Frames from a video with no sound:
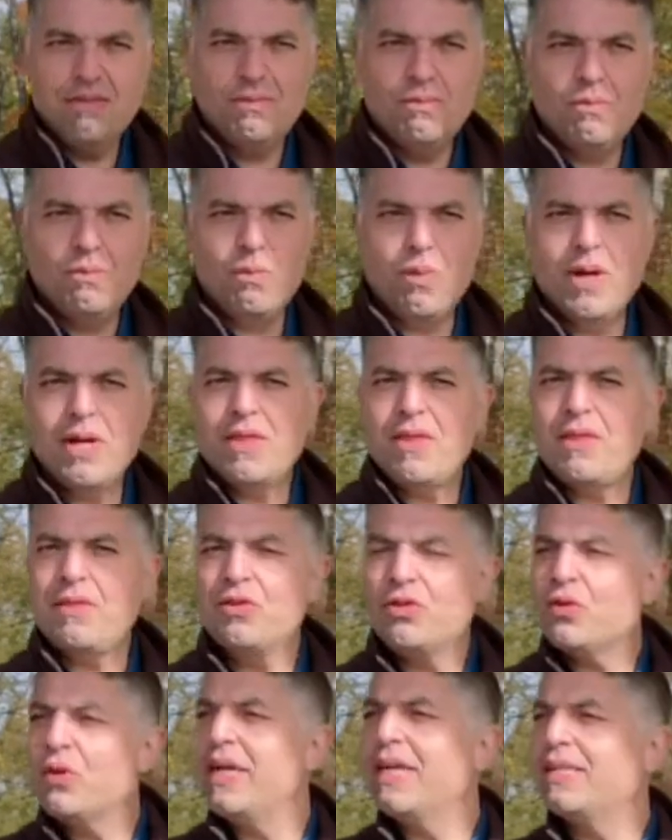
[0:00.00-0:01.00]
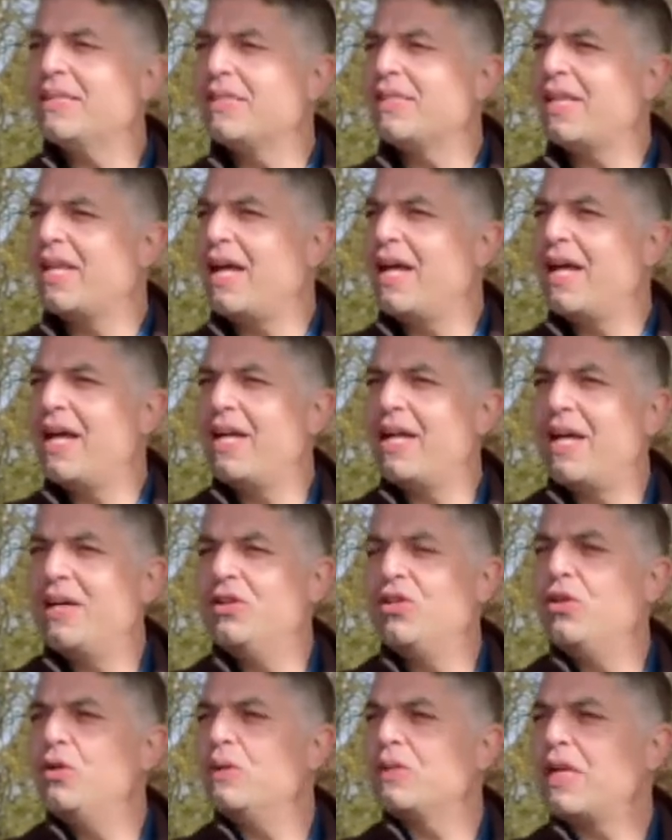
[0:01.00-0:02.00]
one of the tricks that I
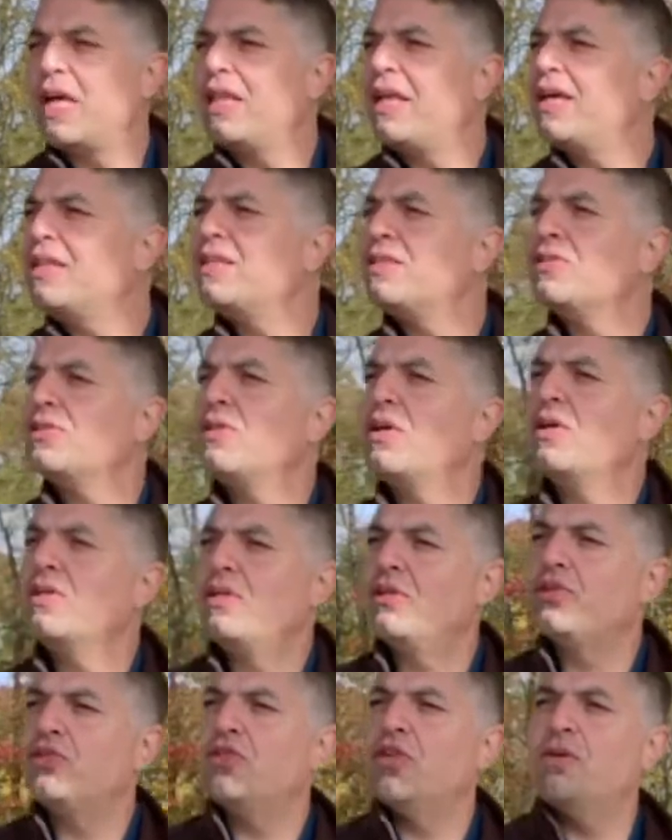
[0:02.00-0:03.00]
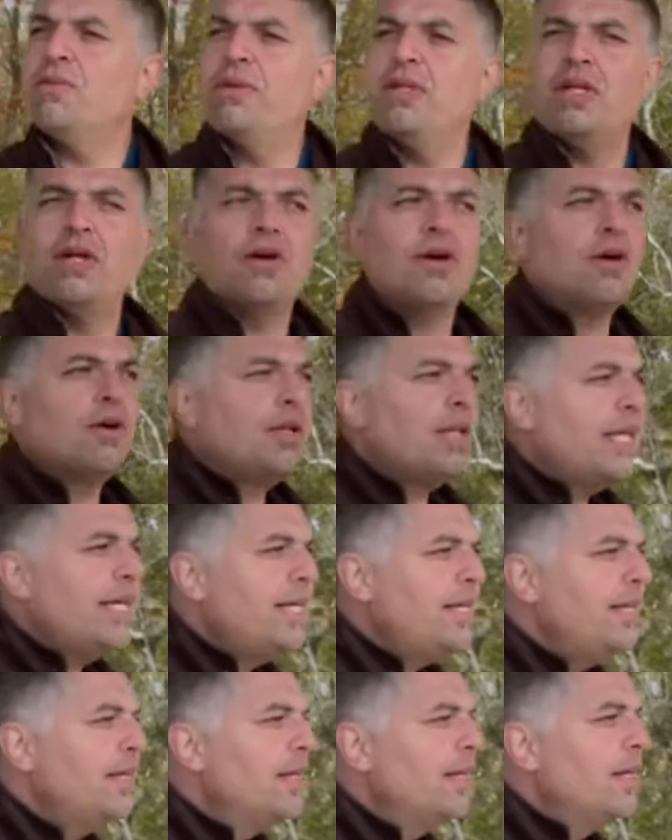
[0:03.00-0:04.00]
do is I like to start the sermon
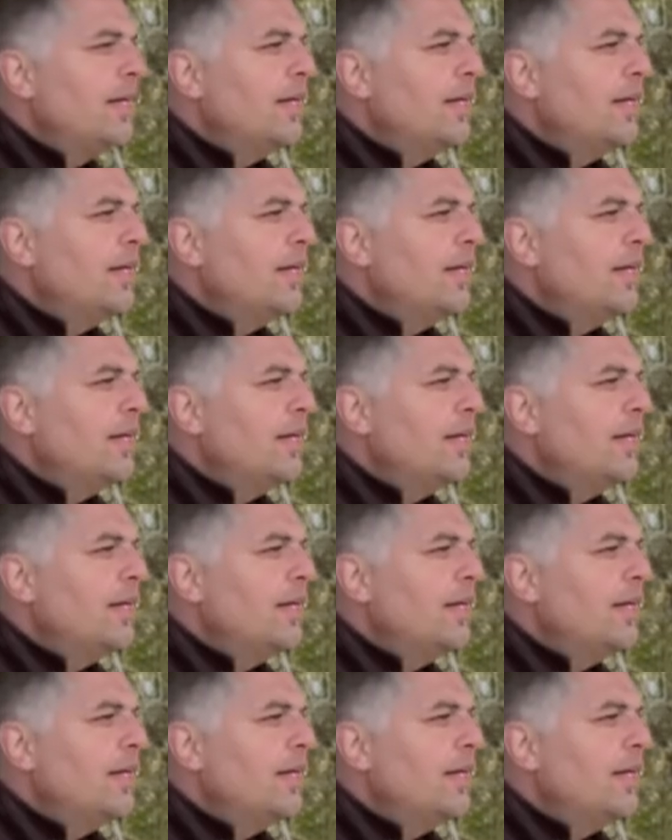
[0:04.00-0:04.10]
early